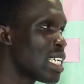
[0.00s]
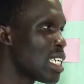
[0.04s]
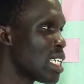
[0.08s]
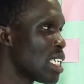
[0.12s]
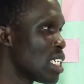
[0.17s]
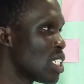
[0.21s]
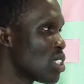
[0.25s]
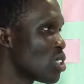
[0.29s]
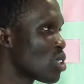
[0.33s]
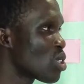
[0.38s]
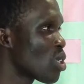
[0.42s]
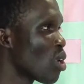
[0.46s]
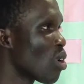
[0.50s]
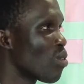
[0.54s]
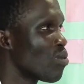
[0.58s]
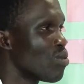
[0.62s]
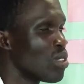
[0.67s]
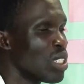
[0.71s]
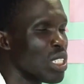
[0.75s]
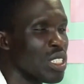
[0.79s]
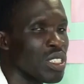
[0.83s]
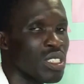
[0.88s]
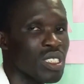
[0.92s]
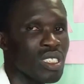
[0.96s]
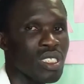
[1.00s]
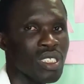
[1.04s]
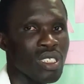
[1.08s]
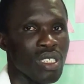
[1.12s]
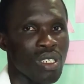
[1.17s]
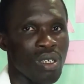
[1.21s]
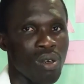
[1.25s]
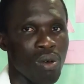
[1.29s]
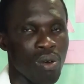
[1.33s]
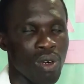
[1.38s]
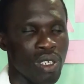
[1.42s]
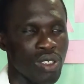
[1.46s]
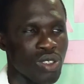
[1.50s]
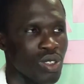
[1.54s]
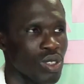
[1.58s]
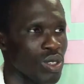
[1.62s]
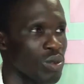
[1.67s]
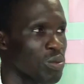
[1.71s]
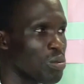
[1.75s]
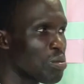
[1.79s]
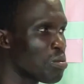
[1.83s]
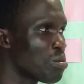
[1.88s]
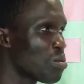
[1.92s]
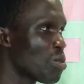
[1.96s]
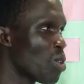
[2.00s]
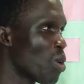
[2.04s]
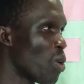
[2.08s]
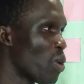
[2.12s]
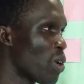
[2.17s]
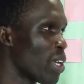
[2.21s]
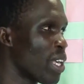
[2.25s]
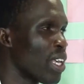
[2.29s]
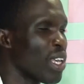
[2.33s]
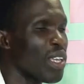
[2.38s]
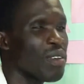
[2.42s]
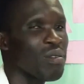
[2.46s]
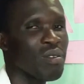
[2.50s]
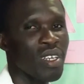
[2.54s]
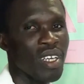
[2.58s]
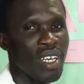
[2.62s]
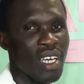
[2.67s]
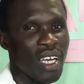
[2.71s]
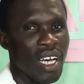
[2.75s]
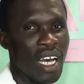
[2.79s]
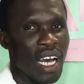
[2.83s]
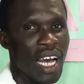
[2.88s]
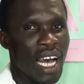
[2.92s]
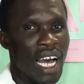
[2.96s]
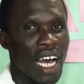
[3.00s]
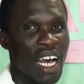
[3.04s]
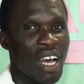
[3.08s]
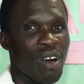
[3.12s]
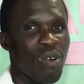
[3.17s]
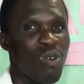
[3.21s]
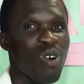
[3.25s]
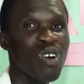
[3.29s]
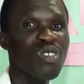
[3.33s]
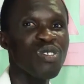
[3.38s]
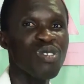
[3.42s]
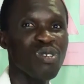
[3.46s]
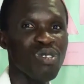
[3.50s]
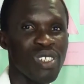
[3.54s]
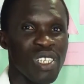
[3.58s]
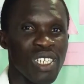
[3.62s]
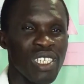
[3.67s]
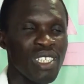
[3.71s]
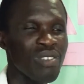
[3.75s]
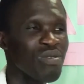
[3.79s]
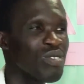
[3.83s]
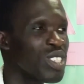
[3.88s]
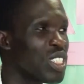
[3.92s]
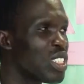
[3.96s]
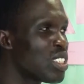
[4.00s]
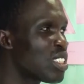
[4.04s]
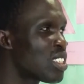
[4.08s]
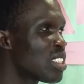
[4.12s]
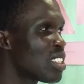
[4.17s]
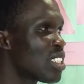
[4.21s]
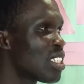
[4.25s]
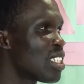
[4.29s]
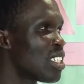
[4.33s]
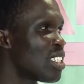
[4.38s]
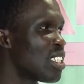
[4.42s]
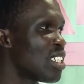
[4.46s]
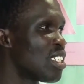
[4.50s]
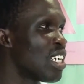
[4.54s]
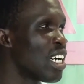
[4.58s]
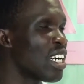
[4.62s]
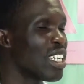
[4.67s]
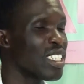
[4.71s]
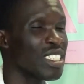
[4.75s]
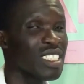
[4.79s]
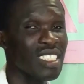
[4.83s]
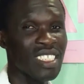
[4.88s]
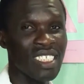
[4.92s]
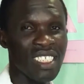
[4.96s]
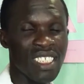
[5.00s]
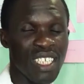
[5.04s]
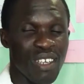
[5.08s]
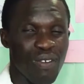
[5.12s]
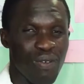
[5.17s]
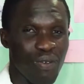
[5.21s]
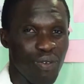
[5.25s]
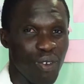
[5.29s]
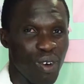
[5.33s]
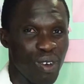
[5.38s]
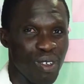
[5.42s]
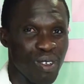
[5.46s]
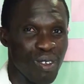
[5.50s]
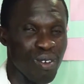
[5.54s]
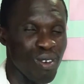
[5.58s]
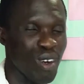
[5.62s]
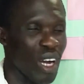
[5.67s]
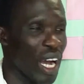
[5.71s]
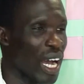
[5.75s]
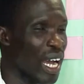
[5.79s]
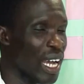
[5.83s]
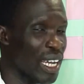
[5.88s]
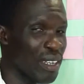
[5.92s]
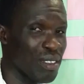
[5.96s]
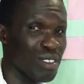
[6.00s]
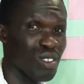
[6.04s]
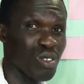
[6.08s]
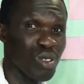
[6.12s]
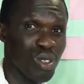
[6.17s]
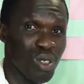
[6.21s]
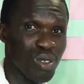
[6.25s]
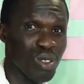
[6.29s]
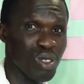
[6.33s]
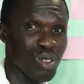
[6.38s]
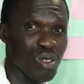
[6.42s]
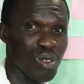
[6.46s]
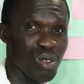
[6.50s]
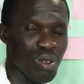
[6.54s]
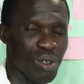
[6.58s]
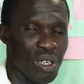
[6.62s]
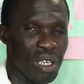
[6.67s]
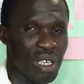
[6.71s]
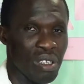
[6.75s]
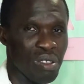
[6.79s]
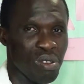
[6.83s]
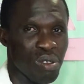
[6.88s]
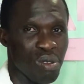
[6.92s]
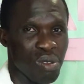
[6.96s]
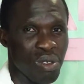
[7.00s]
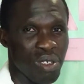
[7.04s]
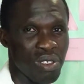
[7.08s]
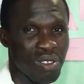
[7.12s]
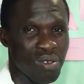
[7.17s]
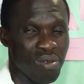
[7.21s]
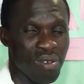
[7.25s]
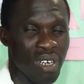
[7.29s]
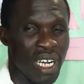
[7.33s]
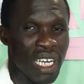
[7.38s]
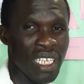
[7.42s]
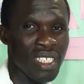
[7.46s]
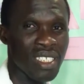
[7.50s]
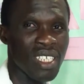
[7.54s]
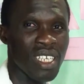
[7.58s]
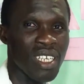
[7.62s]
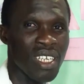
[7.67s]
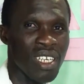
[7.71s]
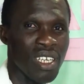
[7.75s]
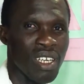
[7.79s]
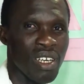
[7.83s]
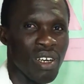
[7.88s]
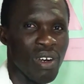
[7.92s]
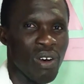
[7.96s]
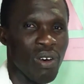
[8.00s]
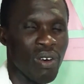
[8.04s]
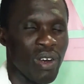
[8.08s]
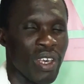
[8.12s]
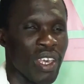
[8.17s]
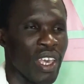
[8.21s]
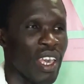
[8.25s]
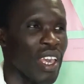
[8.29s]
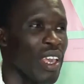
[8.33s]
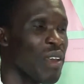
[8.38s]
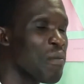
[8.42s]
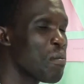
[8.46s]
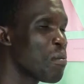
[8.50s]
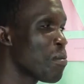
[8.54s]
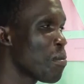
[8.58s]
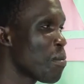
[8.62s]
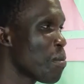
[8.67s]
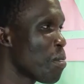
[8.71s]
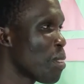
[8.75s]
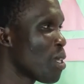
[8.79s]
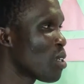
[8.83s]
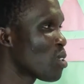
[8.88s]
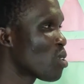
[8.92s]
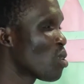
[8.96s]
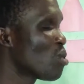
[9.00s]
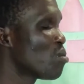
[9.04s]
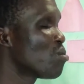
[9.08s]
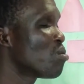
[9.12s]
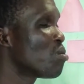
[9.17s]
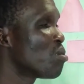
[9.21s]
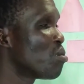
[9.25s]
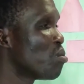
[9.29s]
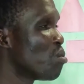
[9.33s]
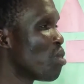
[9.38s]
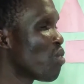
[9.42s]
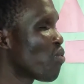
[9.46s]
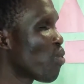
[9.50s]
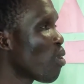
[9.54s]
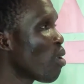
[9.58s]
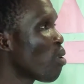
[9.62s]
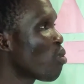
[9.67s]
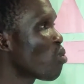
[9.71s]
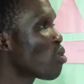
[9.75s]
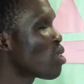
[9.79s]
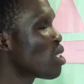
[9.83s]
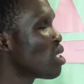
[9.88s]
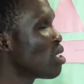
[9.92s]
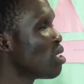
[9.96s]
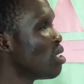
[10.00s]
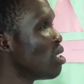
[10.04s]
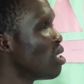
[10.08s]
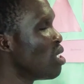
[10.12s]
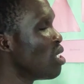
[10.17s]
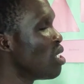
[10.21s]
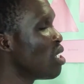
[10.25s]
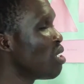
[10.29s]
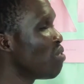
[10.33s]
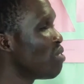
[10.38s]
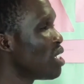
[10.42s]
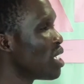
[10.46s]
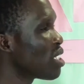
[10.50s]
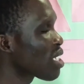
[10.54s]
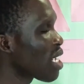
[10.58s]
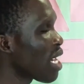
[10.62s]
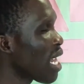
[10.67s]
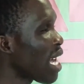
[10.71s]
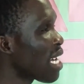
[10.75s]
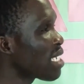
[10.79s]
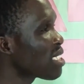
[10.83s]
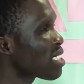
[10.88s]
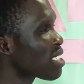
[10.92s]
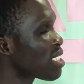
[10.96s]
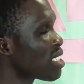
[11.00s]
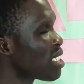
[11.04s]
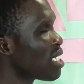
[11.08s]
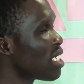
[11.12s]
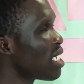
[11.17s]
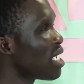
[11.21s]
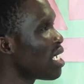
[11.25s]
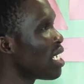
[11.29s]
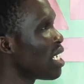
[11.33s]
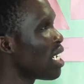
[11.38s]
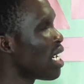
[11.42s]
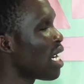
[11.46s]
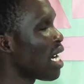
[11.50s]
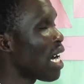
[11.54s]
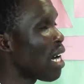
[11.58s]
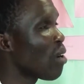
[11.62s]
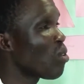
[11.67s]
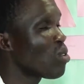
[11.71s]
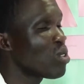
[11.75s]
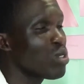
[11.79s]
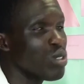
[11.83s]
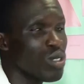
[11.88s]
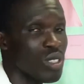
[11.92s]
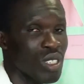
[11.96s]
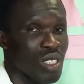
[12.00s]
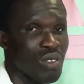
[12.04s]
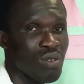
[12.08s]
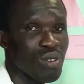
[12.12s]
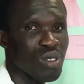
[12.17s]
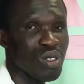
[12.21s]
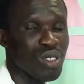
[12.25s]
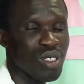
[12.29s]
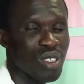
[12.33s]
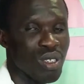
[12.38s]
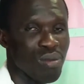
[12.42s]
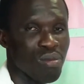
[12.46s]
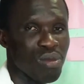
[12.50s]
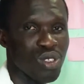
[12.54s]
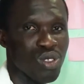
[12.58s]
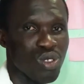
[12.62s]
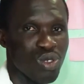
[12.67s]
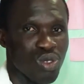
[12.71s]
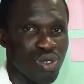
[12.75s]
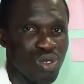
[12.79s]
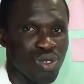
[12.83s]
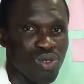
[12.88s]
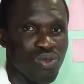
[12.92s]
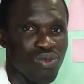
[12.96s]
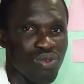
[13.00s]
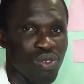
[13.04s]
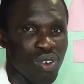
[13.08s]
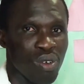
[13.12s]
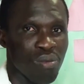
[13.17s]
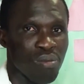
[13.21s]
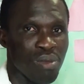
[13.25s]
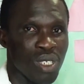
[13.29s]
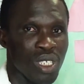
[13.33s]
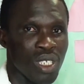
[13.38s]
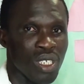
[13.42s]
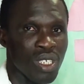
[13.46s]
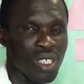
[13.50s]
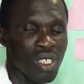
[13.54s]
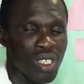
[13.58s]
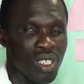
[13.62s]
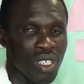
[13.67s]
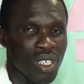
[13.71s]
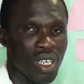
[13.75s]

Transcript: each of these questions. Okay, I want to leave this C for you. I trust you can do it, right? Okay, so before we leave this class, I want to give you something to do for me